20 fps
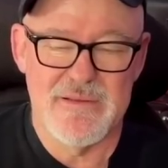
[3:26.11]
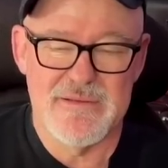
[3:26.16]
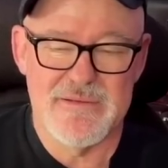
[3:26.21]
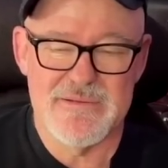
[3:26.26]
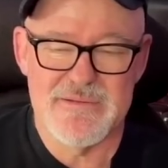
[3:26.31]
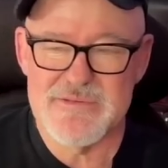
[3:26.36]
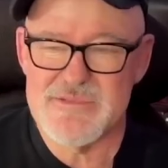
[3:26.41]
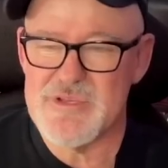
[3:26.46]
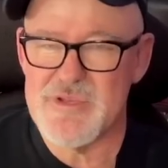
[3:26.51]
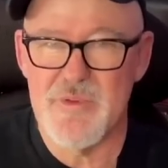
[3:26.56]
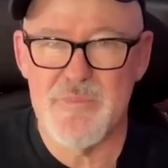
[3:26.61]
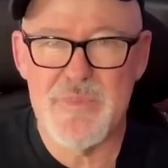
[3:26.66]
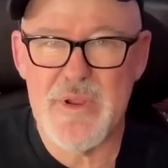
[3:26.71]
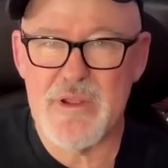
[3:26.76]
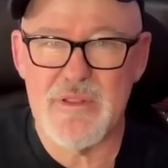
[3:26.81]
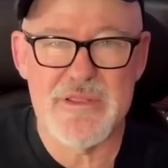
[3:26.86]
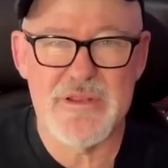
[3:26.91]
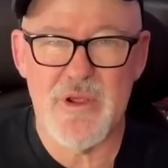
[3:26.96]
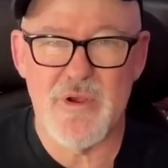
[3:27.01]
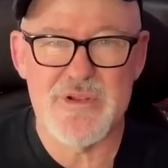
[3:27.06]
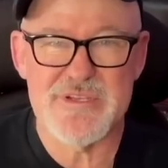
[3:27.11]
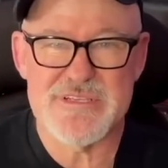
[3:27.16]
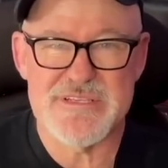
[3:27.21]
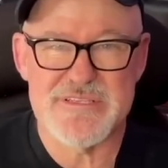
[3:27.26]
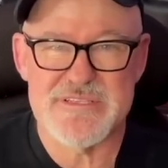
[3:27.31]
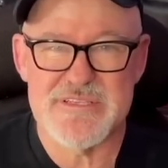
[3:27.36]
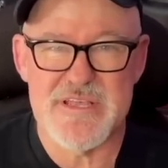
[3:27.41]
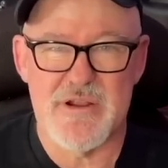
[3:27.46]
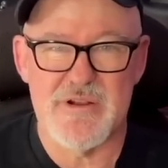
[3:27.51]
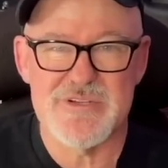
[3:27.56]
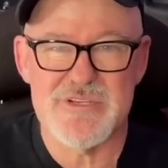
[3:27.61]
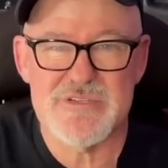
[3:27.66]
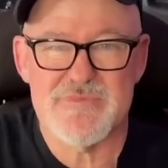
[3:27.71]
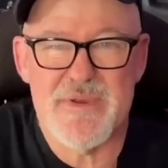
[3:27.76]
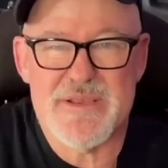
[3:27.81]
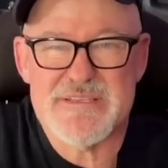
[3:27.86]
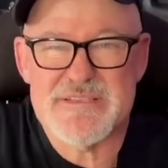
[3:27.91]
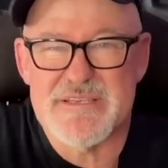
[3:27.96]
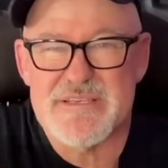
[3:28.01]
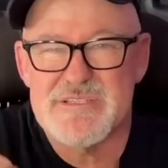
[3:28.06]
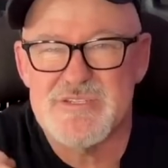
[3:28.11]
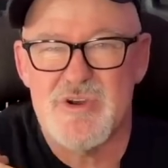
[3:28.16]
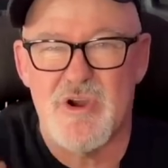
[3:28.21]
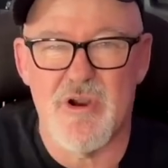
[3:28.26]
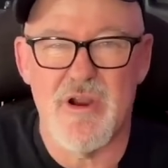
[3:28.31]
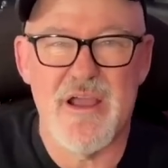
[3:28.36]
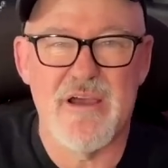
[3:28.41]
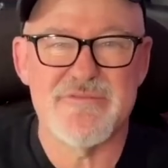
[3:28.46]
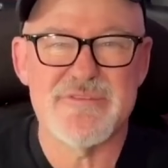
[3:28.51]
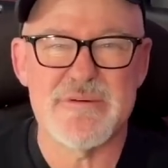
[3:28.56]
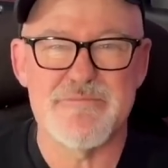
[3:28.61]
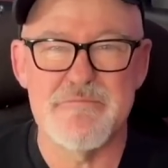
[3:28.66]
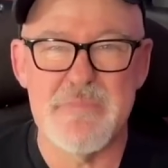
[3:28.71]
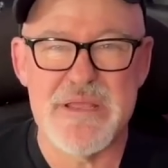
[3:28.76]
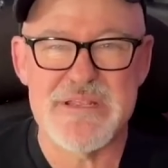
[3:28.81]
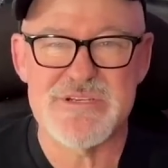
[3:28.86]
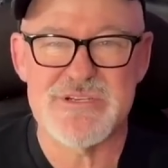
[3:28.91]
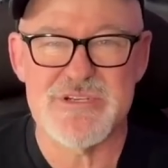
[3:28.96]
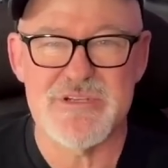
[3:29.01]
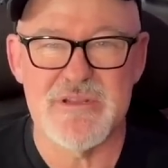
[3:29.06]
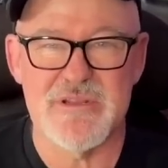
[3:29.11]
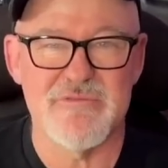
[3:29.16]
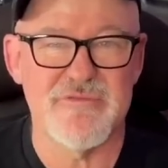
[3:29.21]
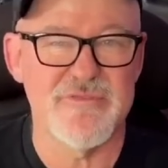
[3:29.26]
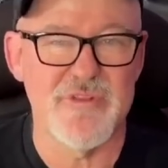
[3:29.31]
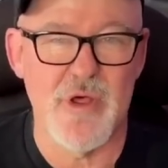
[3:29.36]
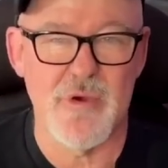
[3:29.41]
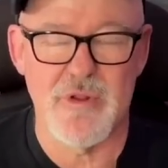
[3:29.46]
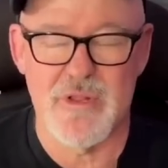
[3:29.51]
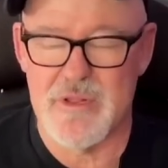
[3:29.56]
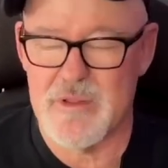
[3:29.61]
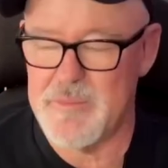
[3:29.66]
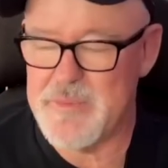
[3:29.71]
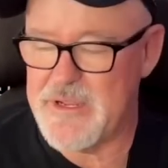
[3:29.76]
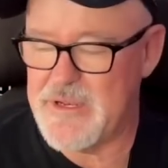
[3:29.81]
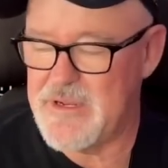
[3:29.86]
So you barely notice it's there. It just makes the guitar have dimension and float a little.